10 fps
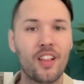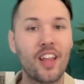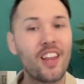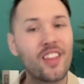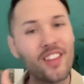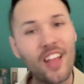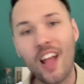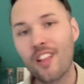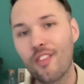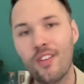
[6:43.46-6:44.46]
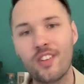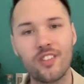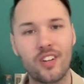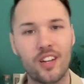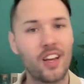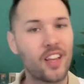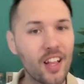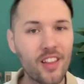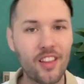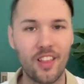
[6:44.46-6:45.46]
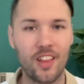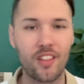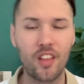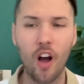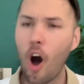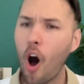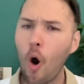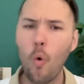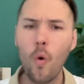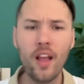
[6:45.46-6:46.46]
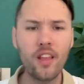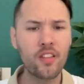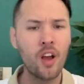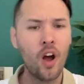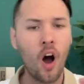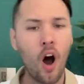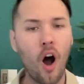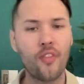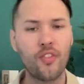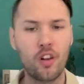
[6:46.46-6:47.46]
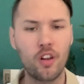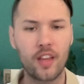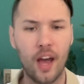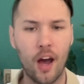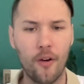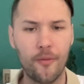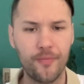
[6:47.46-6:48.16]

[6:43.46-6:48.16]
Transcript: that he stands vigilant against this, always on the lookout.